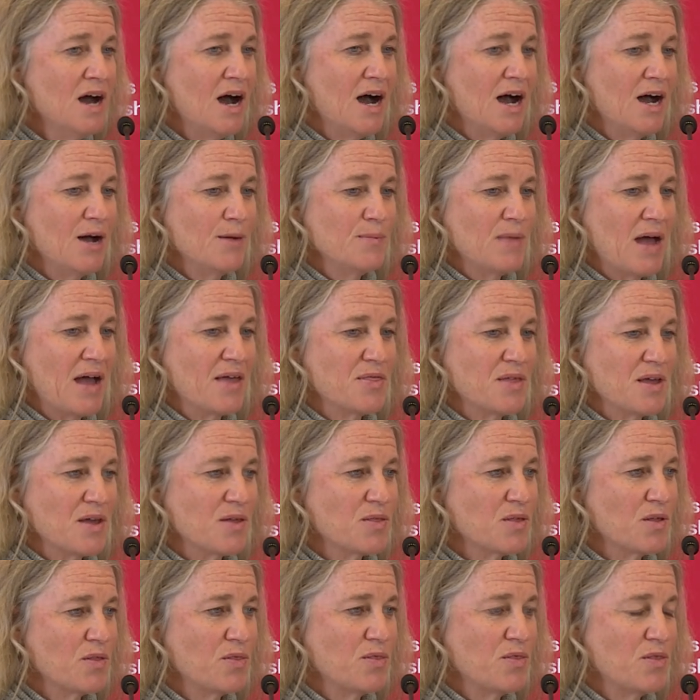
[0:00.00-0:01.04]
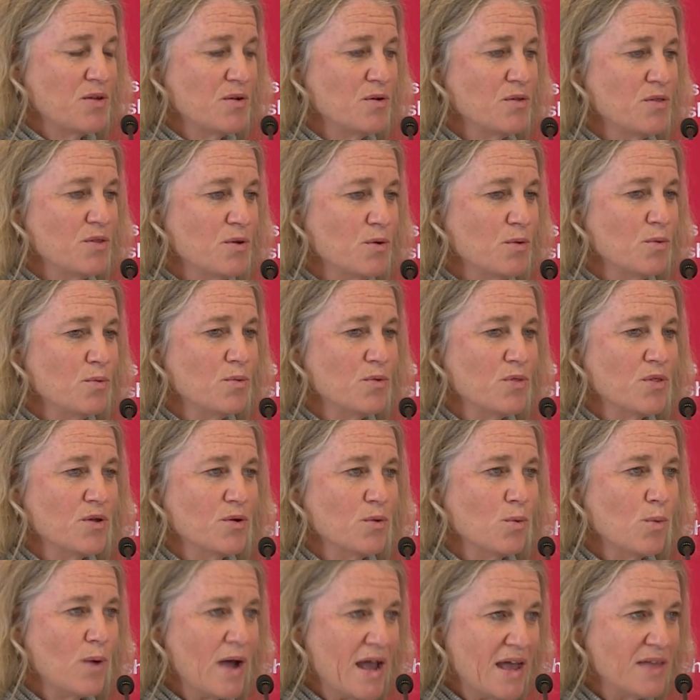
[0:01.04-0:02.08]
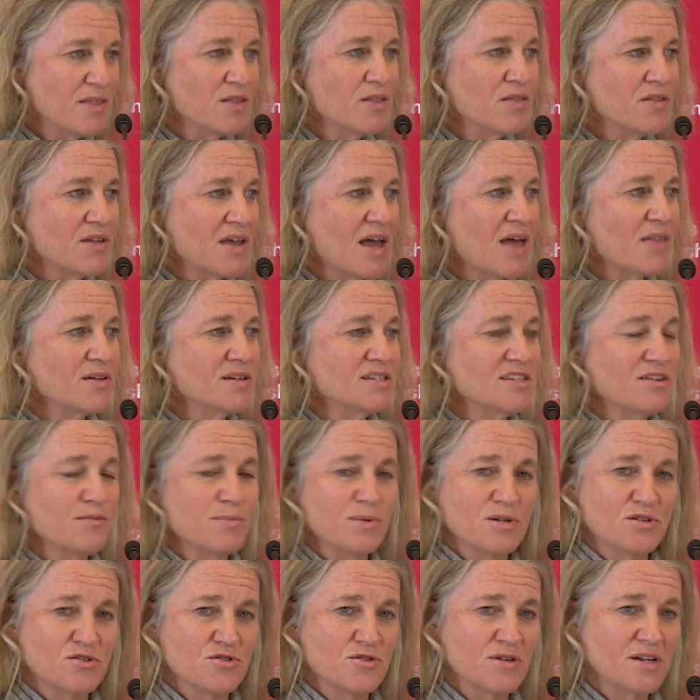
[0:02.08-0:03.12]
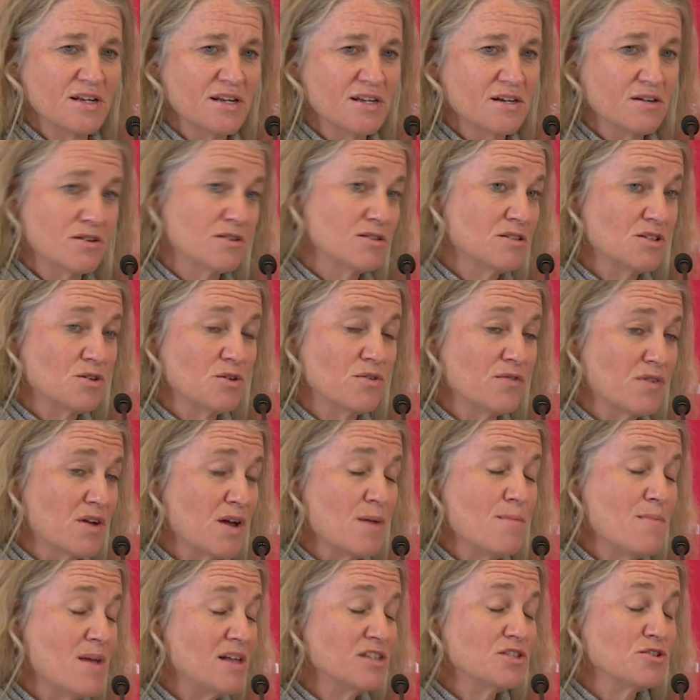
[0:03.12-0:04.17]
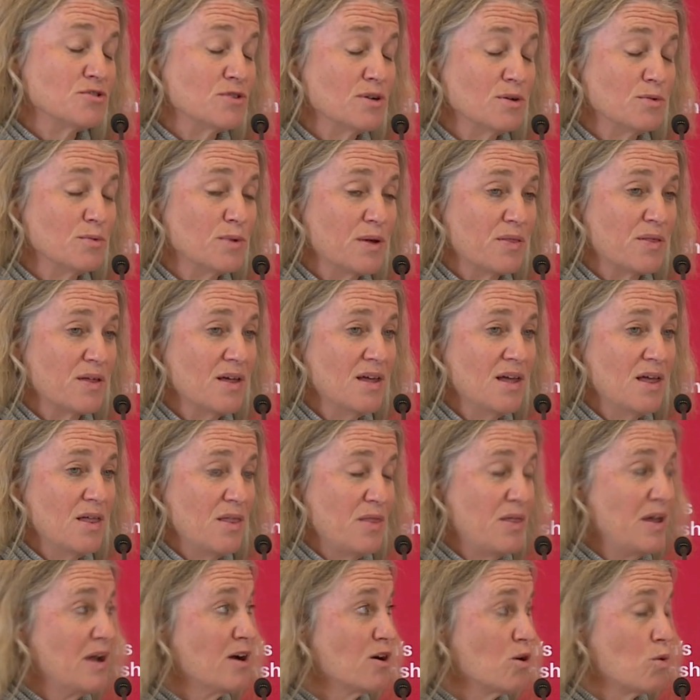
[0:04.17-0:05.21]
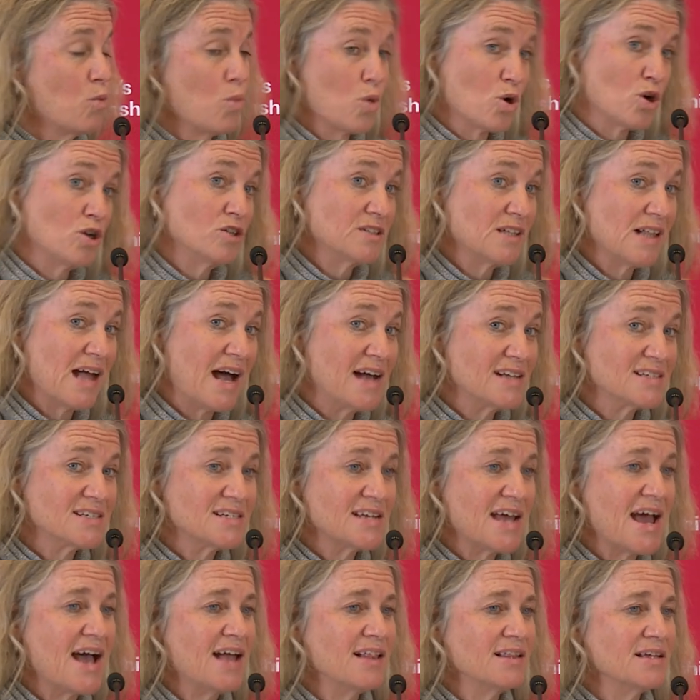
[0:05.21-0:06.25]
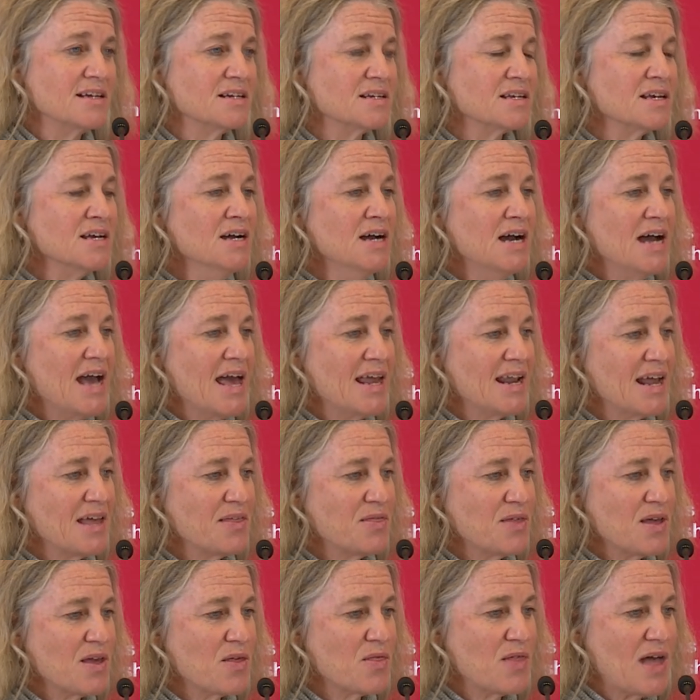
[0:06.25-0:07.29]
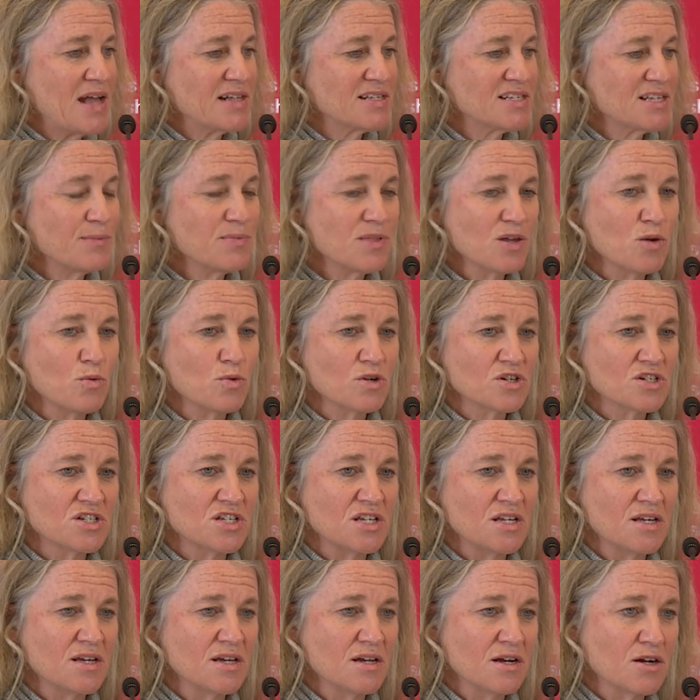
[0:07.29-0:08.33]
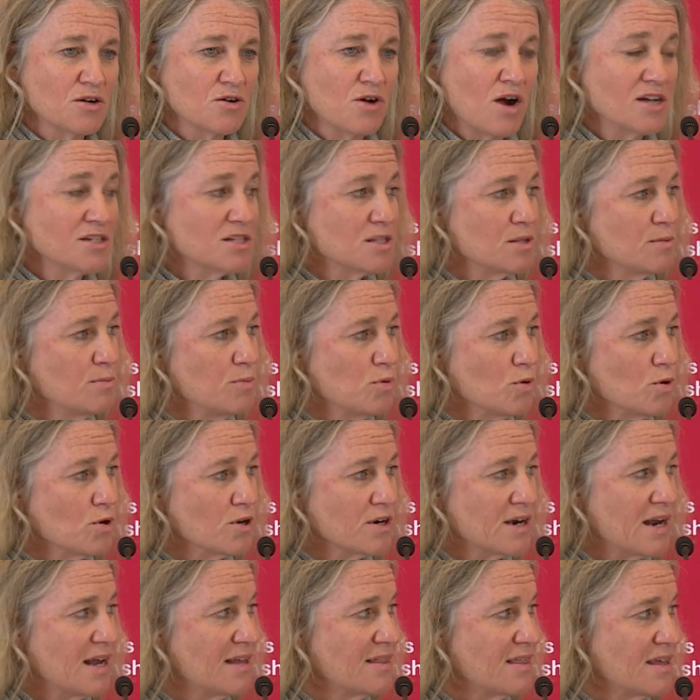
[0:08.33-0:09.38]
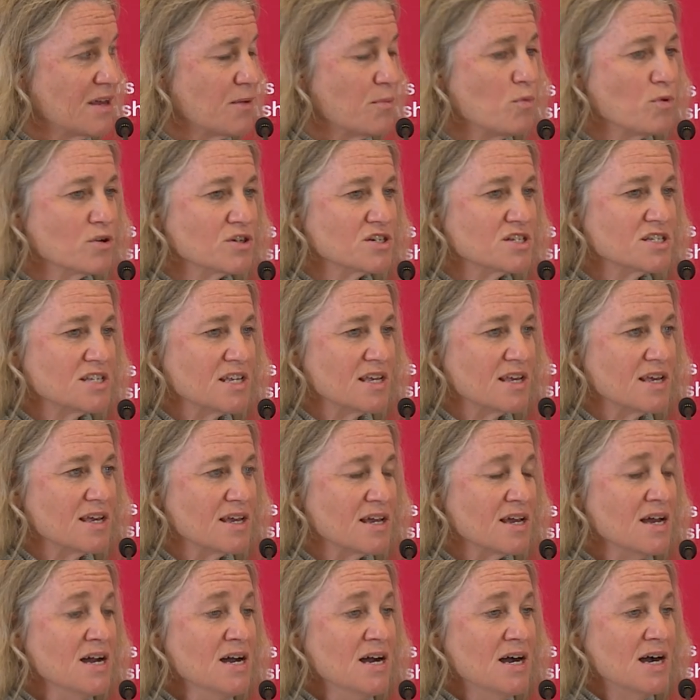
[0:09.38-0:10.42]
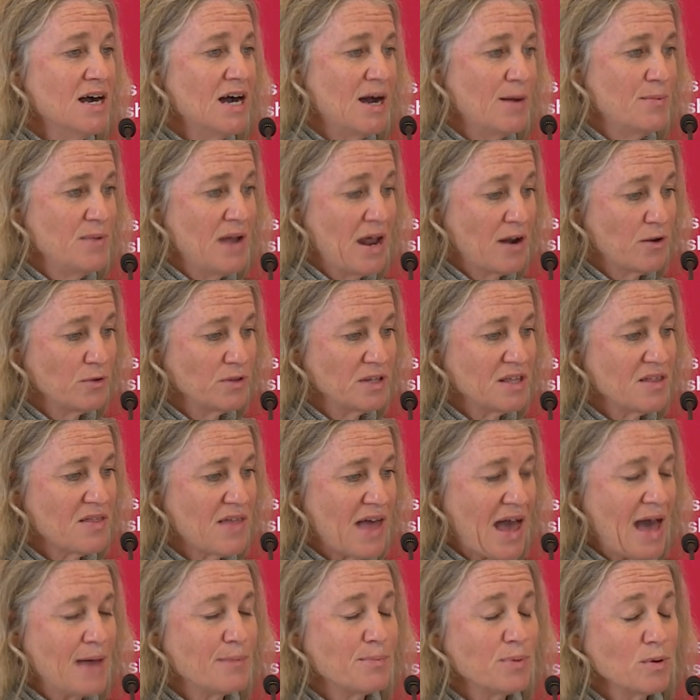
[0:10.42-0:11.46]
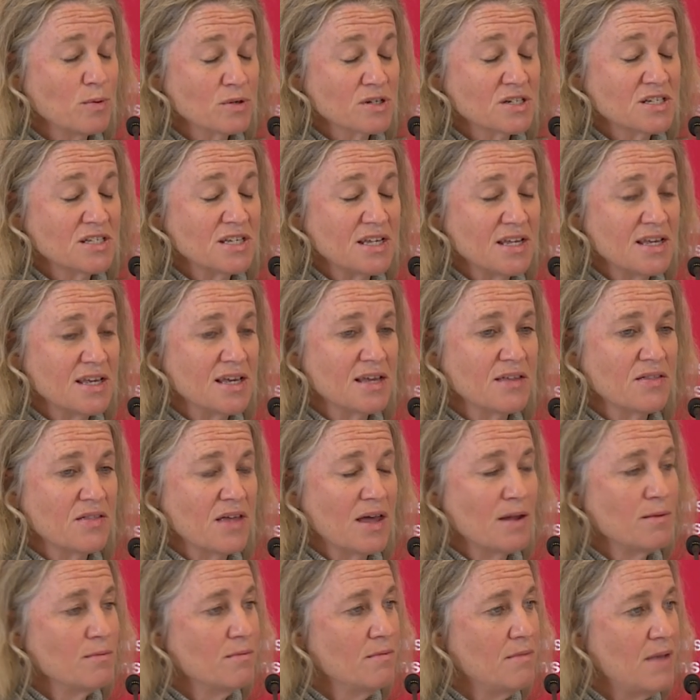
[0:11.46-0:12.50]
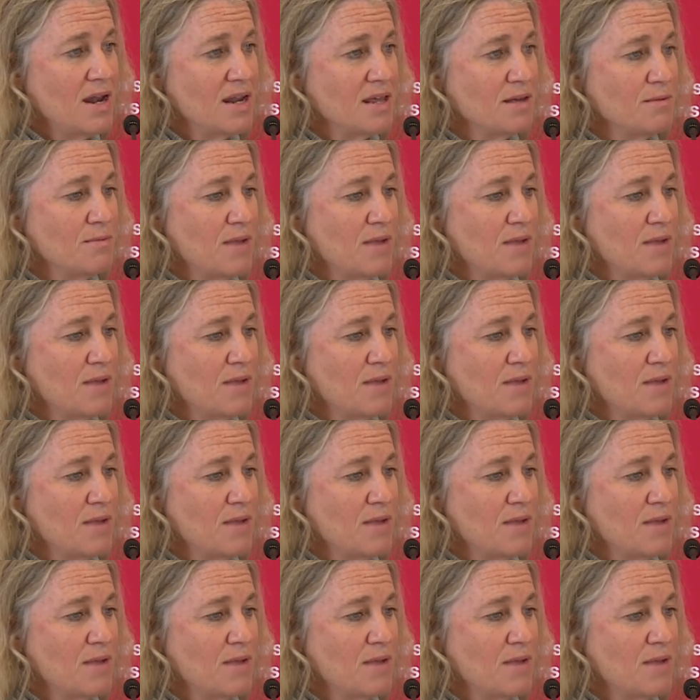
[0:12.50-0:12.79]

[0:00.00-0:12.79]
um, I think that the, the, the way that the athletes have been treated are sort of commensurate with their world class talent. And I think that's something we're seeing across the board. I think we're seeing um, not only that, but we're seeing that many,